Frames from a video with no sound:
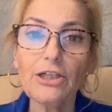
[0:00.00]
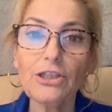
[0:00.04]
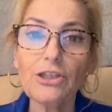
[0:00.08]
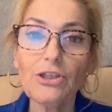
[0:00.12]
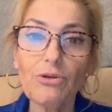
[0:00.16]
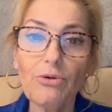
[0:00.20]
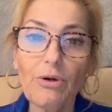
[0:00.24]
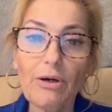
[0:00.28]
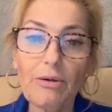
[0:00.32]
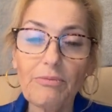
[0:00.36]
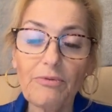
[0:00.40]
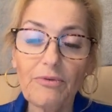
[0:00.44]

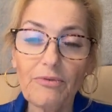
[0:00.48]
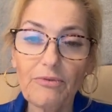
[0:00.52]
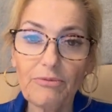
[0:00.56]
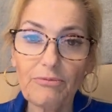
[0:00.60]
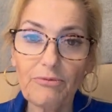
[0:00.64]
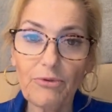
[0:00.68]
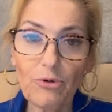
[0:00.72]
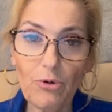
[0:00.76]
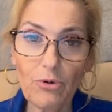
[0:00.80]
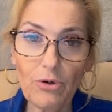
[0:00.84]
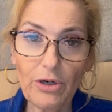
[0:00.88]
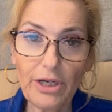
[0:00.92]
to
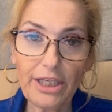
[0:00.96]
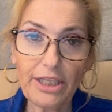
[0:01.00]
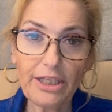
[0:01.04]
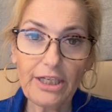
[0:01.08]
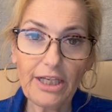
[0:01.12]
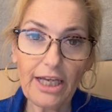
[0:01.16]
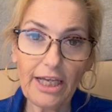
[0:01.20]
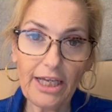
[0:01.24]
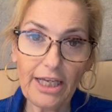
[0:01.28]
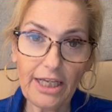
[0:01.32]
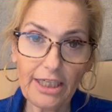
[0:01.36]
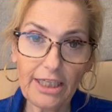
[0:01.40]

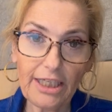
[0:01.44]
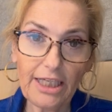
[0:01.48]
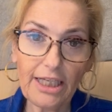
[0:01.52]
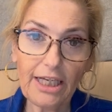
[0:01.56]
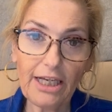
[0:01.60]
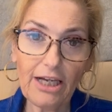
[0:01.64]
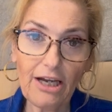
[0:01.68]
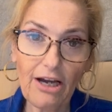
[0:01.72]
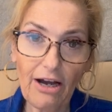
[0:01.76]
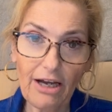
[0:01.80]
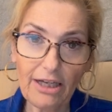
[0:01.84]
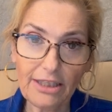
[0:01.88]
avoid any
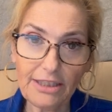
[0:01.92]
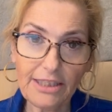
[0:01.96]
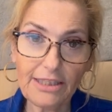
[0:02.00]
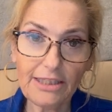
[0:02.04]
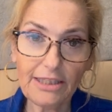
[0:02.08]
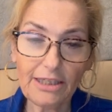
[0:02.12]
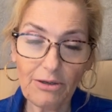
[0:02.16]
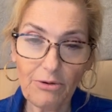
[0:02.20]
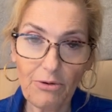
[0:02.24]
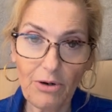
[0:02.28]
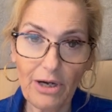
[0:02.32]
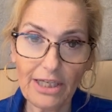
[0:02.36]

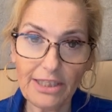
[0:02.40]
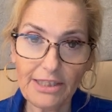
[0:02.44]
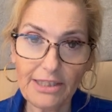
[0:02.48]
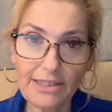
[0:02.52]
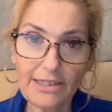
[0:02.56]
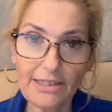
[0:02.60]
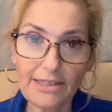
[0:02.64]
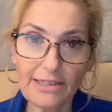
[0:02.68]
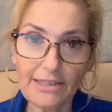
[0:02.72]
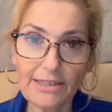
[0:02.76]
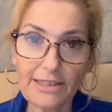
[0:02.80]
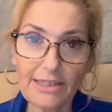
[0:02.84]

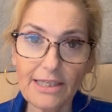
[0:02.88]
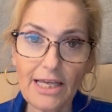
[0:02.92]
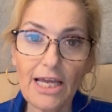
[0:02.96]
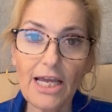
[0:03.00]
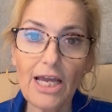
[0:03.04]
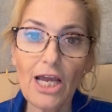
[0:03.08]
consequences.